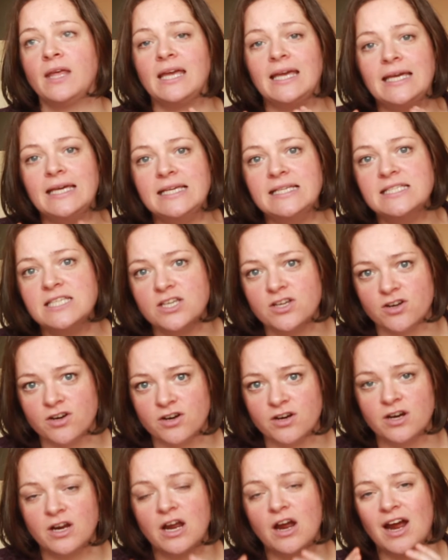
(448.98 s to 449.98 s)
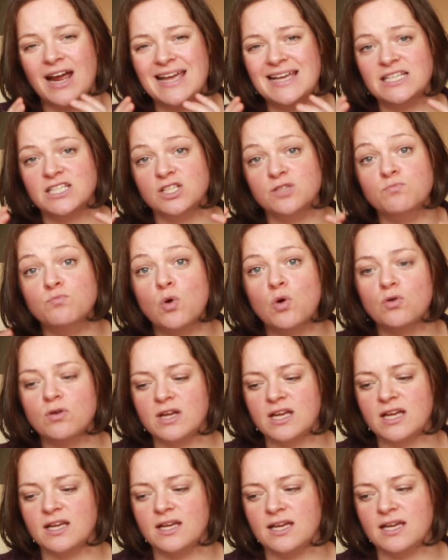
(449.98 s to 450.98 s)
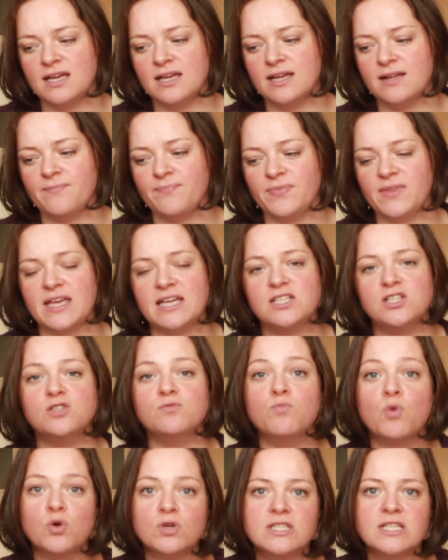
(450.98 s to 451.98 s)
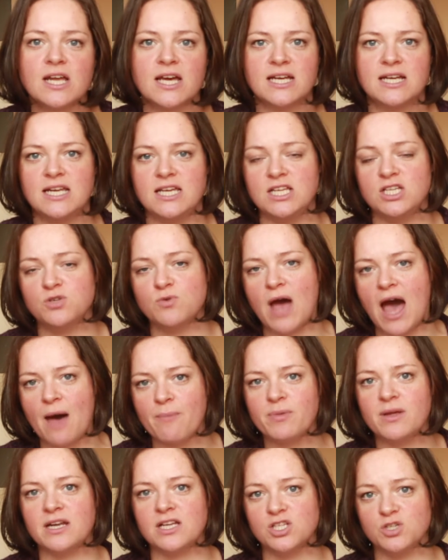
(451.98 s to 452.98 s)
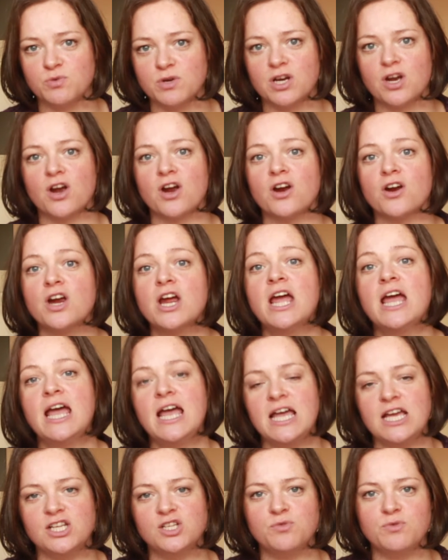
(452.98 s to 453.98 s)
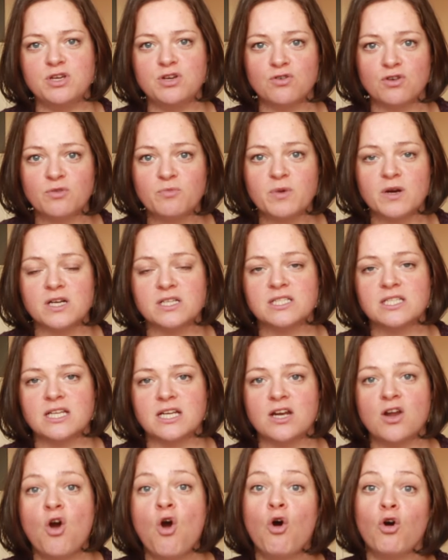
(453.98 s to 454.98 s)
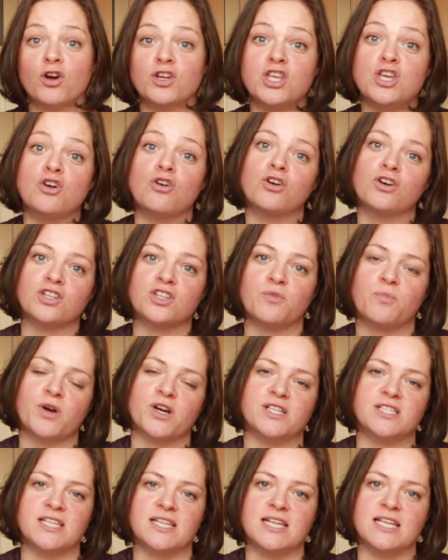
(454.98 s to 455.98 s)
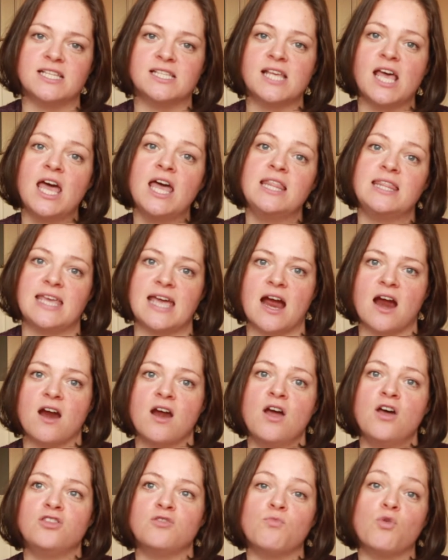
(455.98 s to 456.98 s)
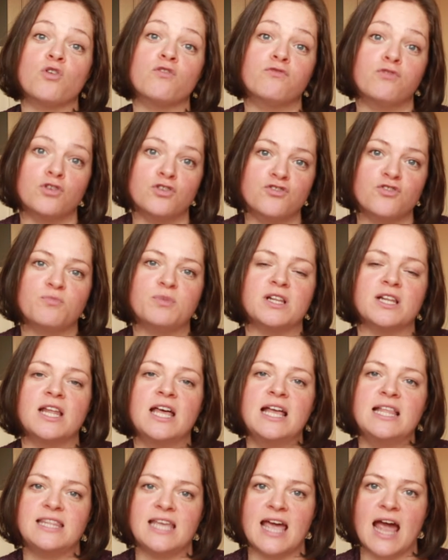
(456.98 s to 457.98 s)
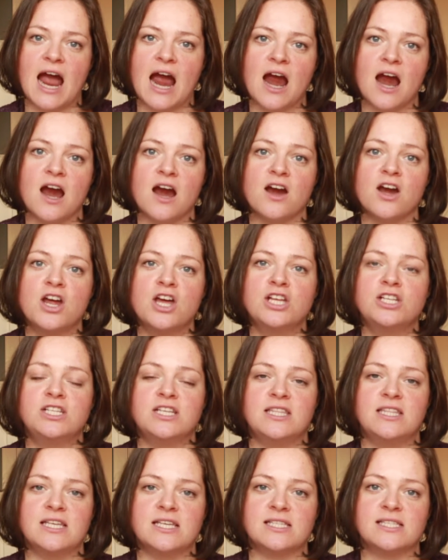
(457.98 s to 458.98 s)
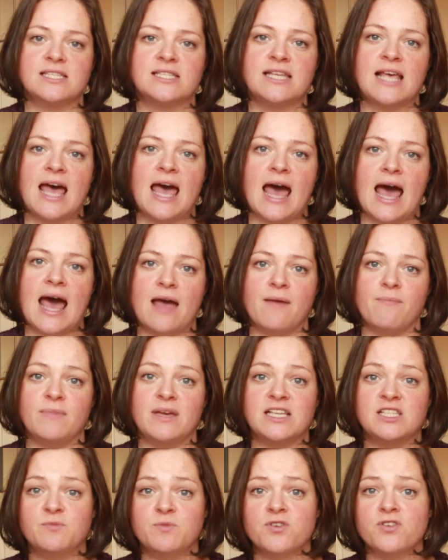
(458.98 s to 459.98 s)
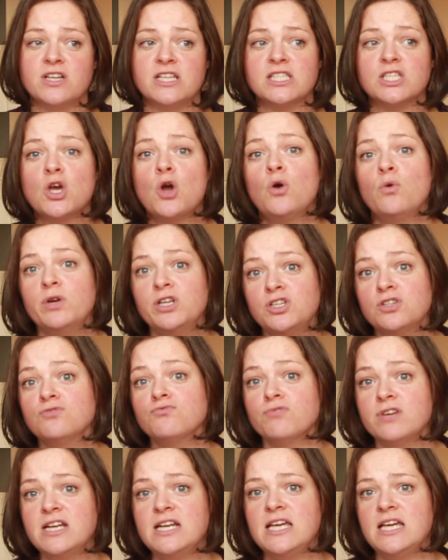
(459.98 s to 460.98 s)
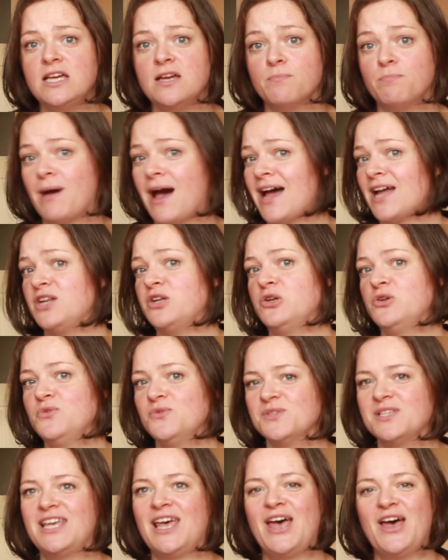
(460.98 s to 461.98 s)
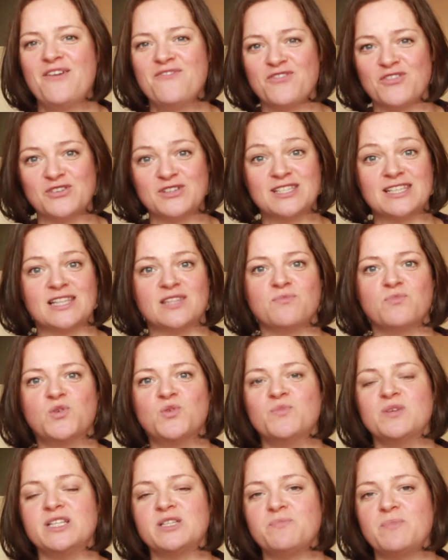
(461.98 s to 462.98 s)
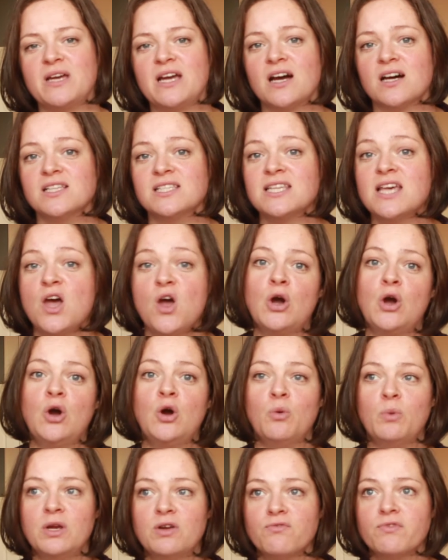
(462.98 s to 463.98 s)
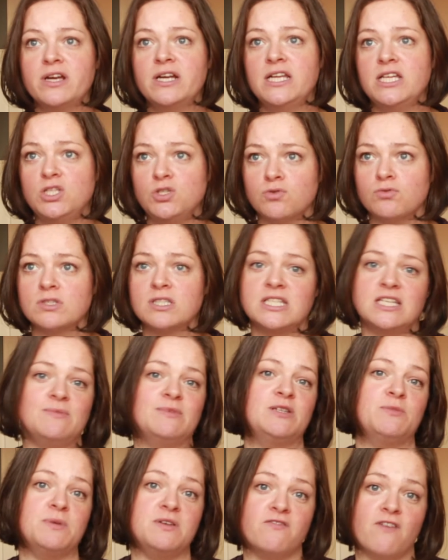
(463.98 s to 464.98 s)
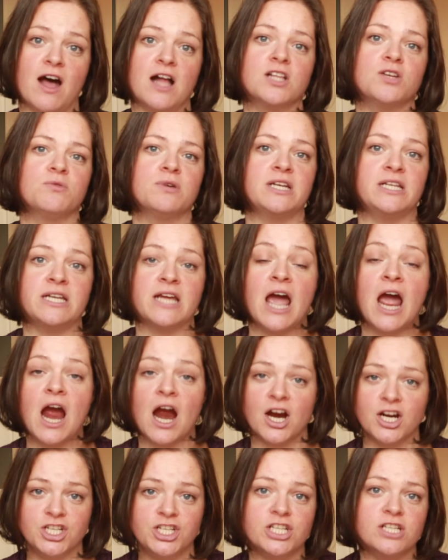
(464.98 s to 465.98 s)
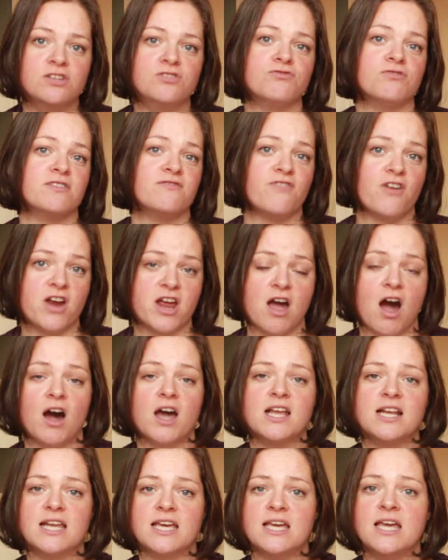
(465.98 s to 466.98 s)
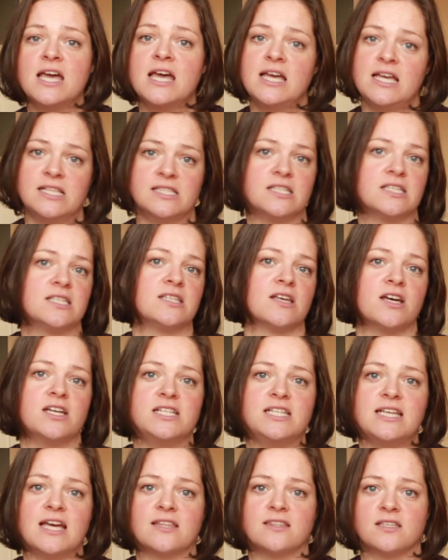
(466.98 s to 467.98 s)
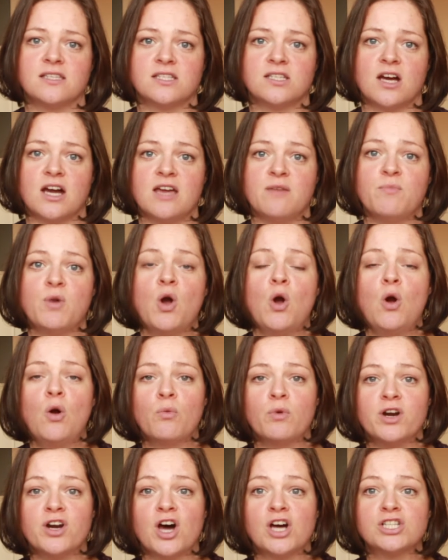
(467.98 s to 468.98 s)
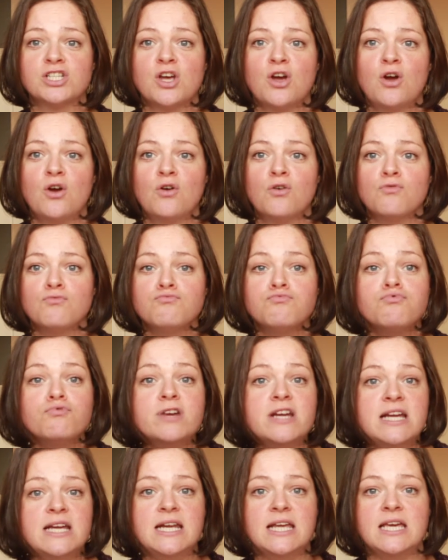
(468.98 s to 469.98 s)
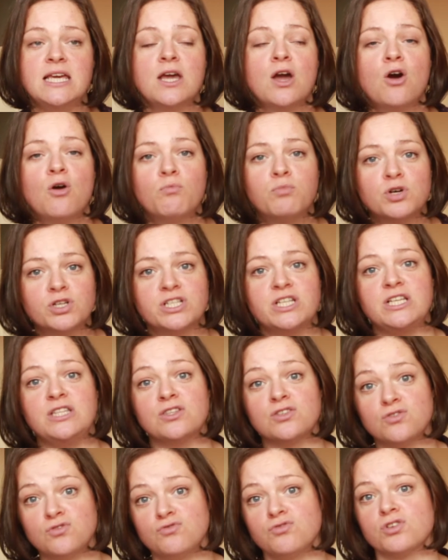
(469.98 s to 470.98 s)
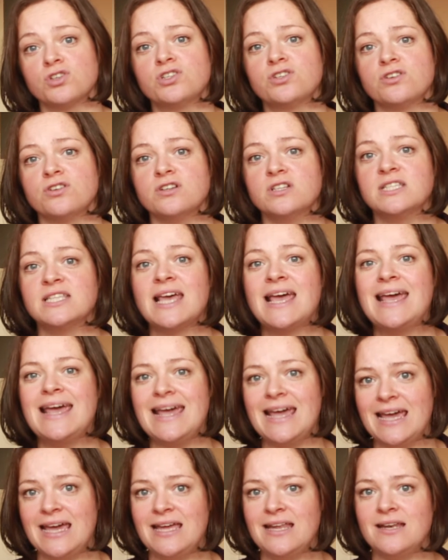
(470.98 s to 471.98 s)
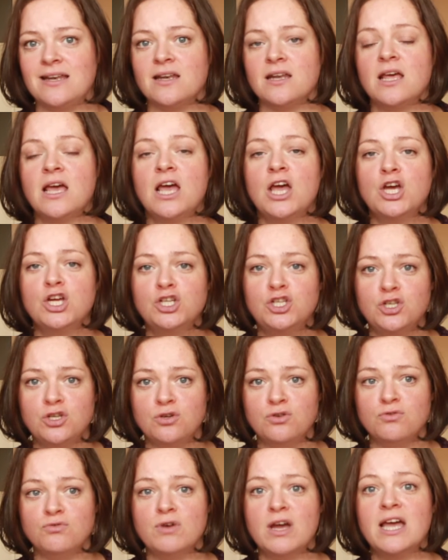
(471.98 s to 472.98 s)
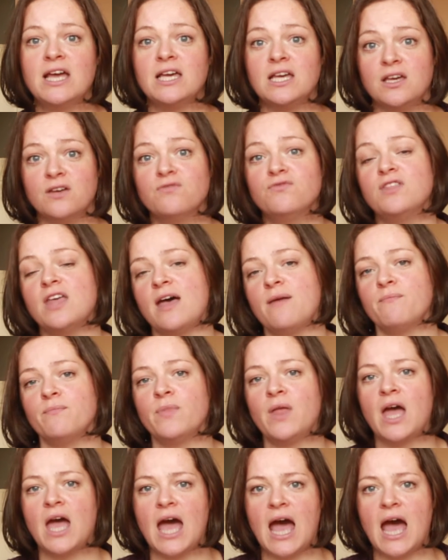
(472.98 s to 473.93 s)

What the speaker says: easier, it is most likely to happen and to occur into a young person, or the younger the person is, the more vulnerable they are to this experience, which is really bad news for us at the moment, because we really don't seem to be valuing our children very highly in society at this time. We're not really putting the structures in to give them